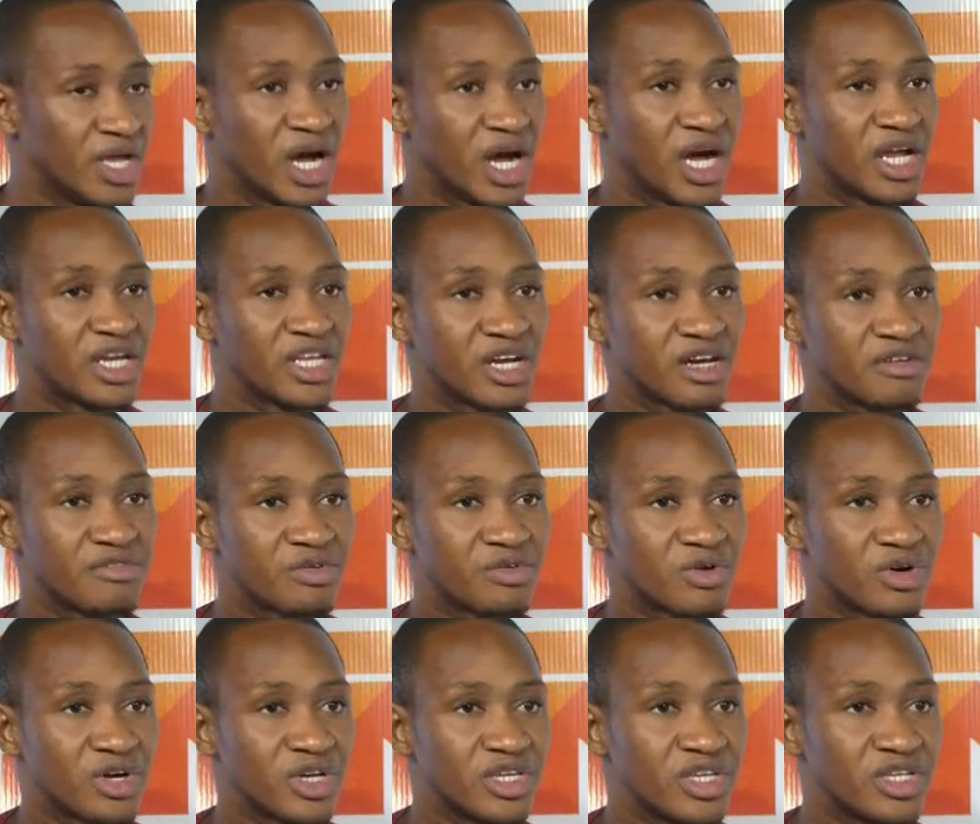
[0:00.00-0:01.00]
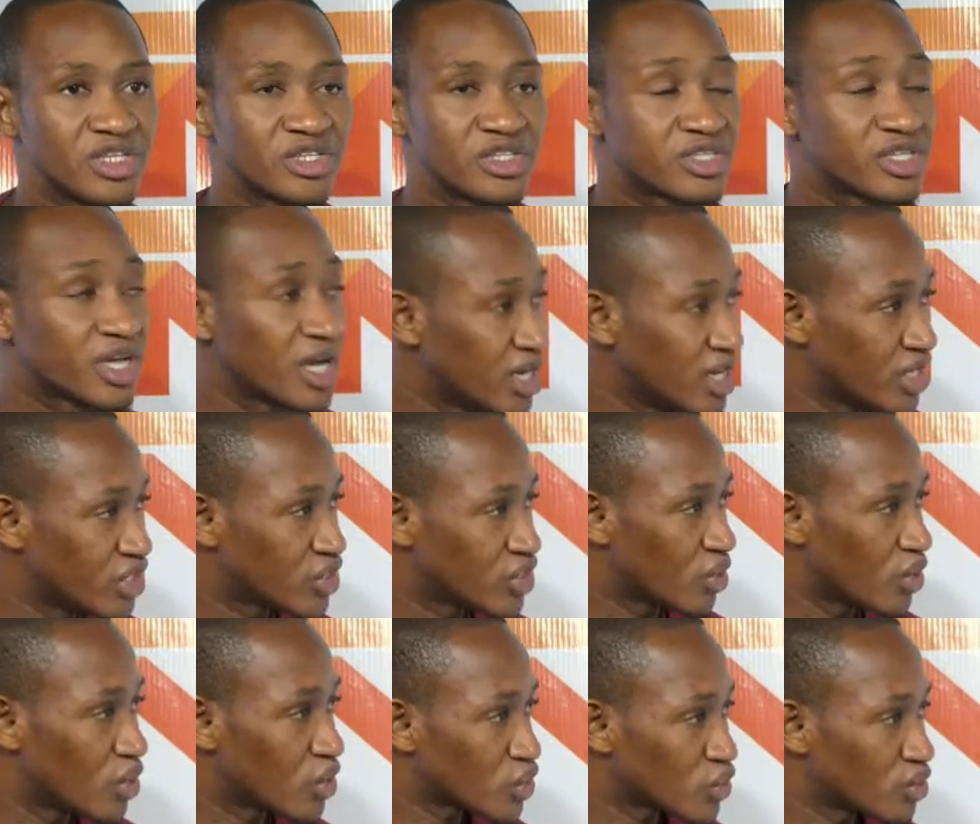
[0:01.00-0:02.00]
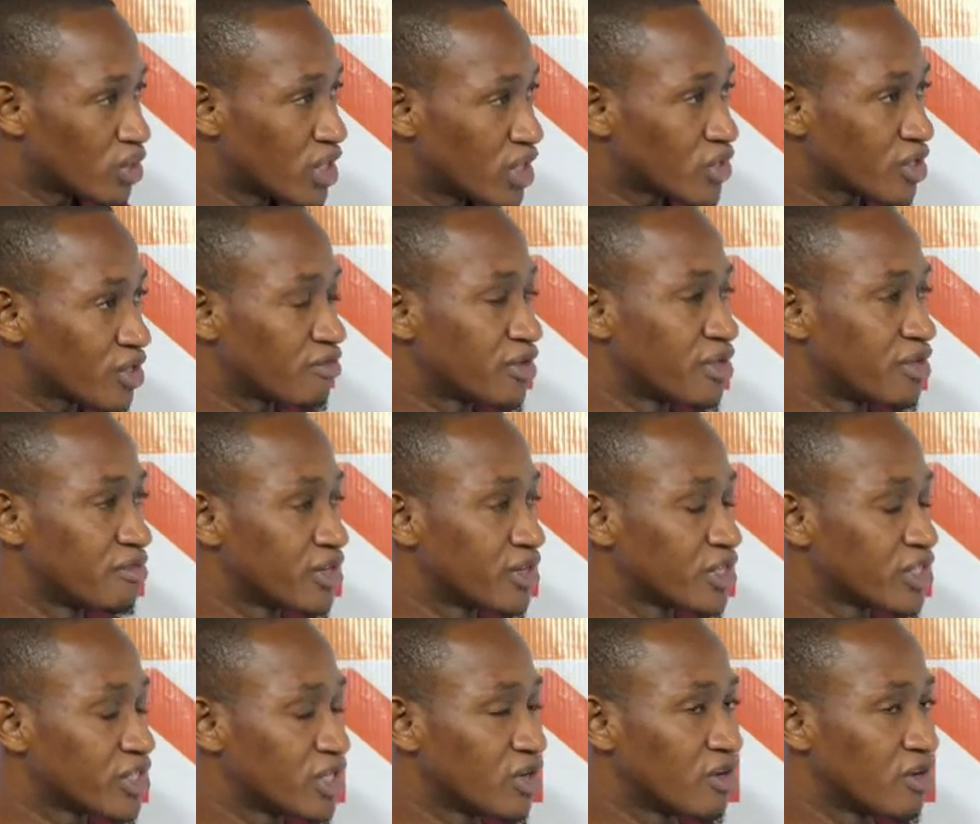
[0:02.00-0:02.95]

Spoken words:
And therefore, he's challenged all students of the University